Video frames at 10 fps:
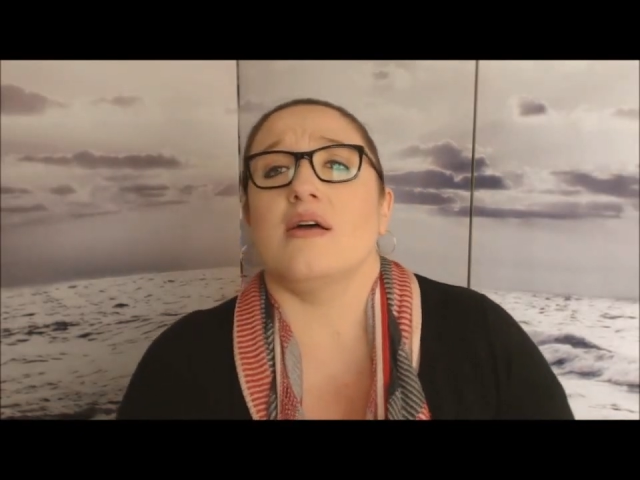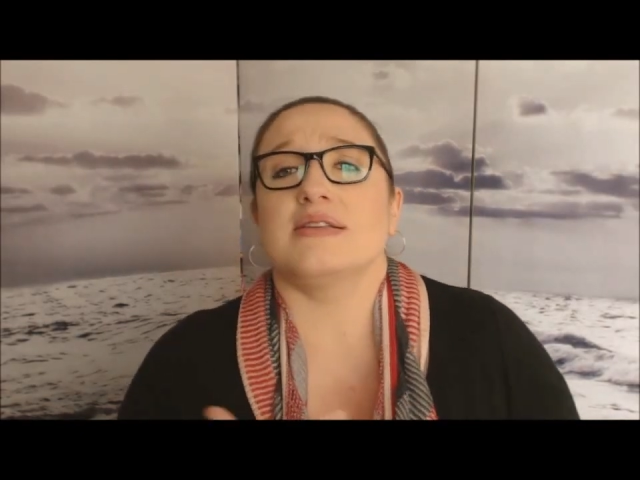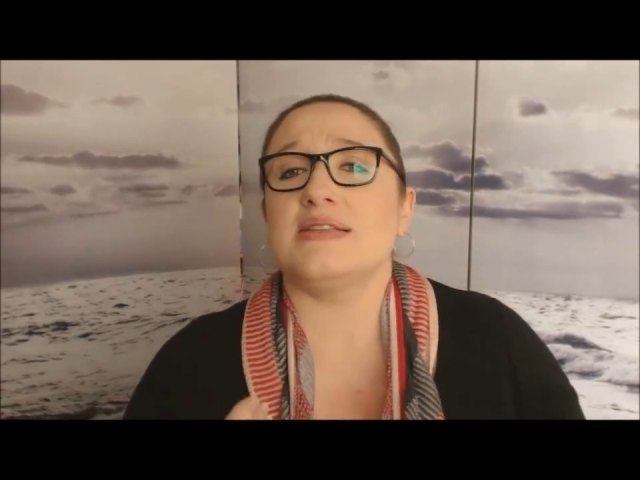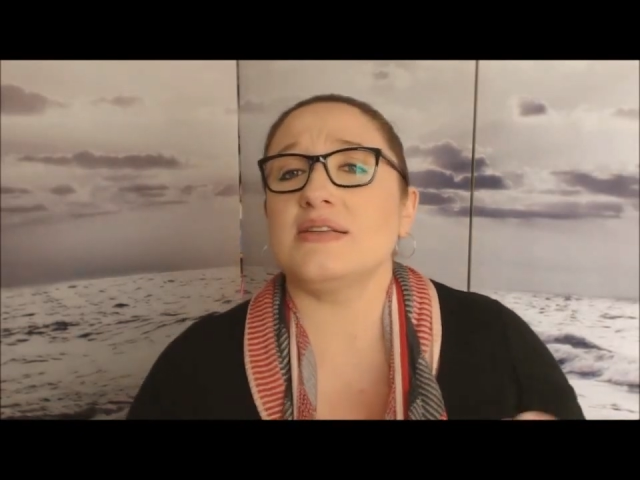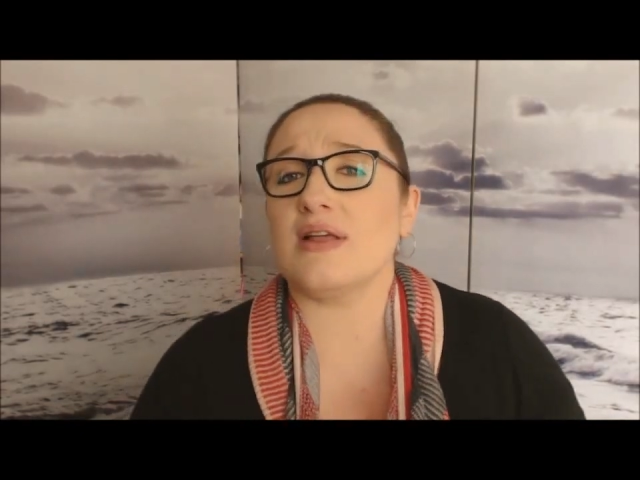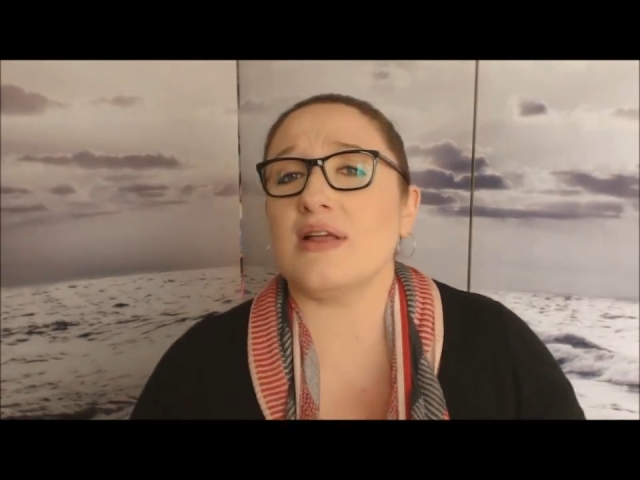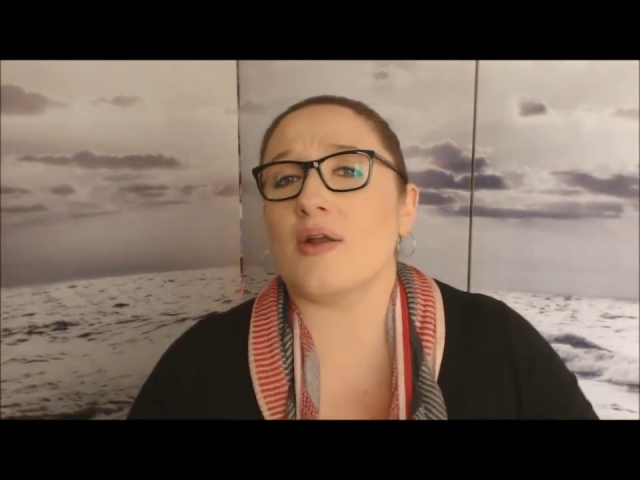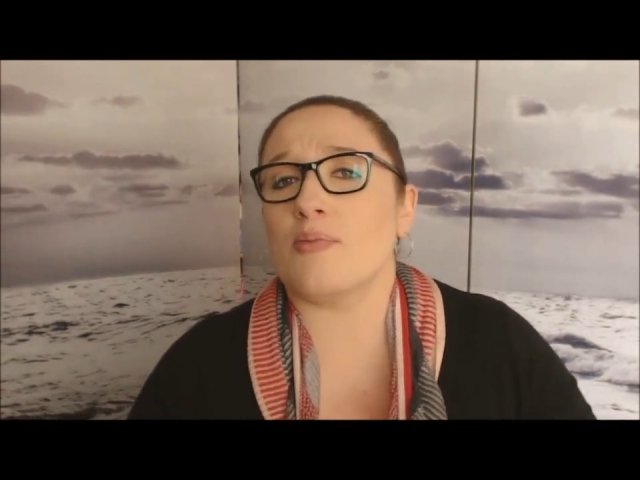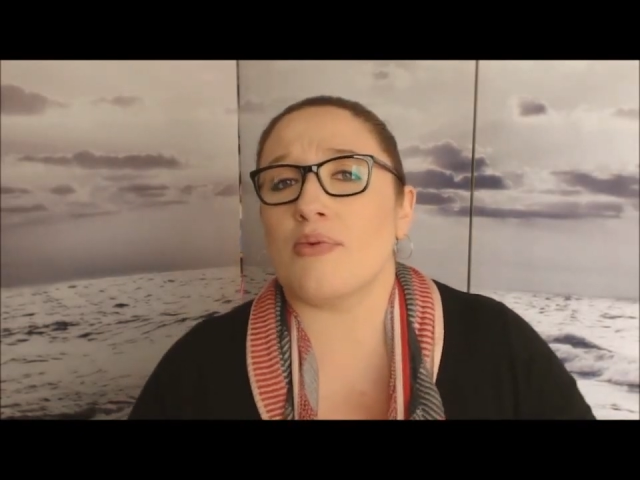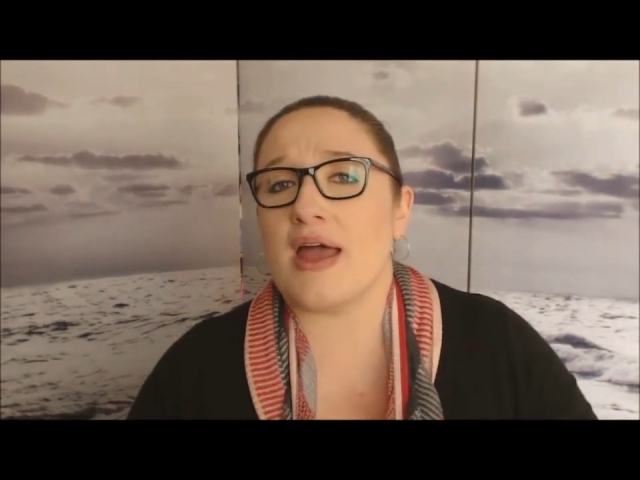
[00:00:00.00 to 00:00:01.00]
still
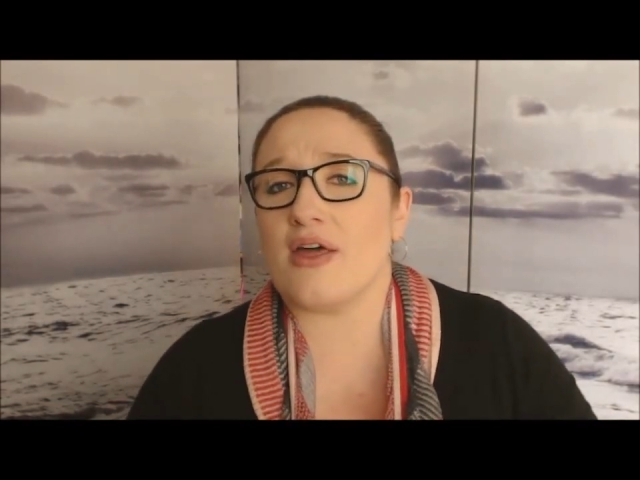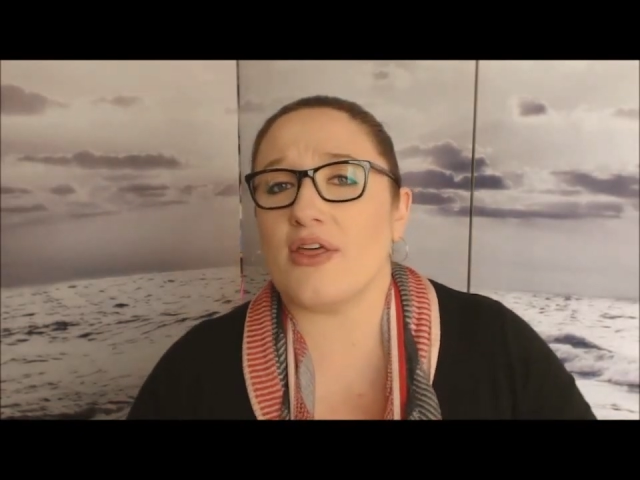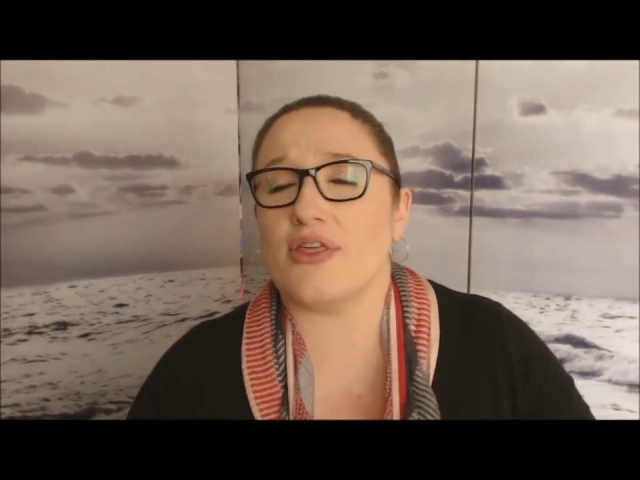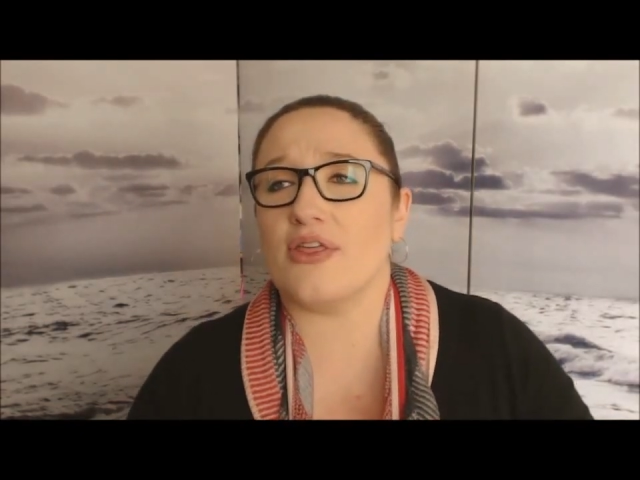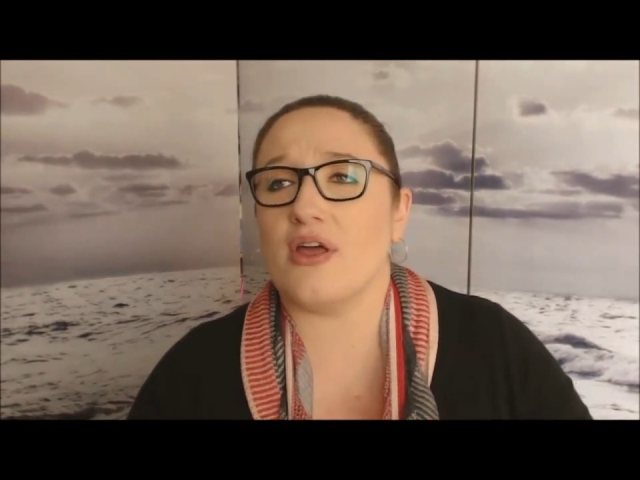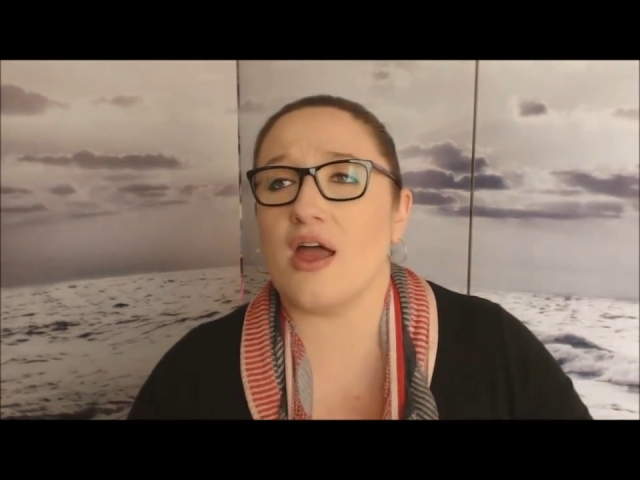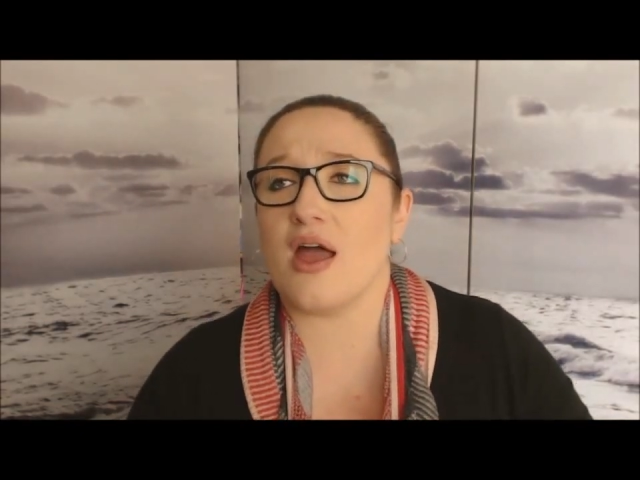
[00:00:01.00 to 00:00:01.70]
out of breath,